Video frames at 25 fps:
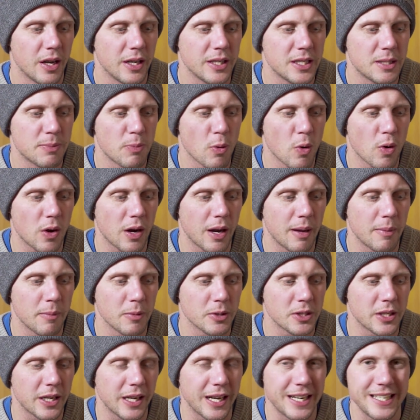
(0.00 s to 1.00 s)
and sport climbing
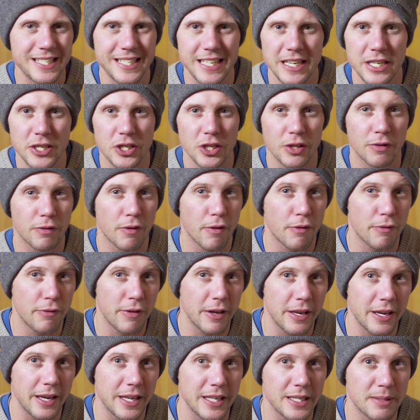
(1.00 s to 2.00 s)
was something I did just for
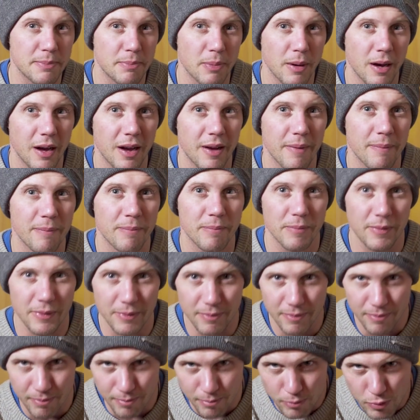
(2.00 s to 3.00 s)
fitness, but
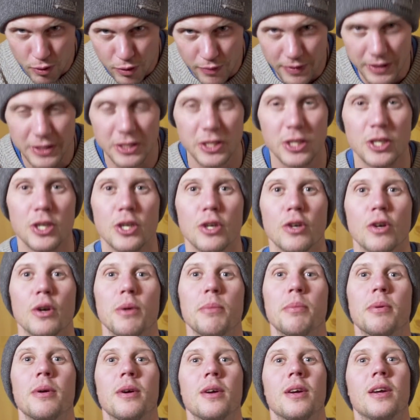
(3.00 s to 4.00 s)
moving to
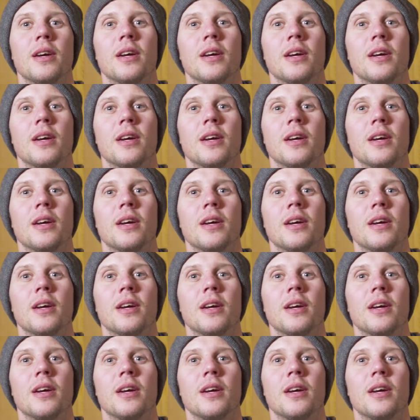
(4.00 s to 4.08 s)
Europe,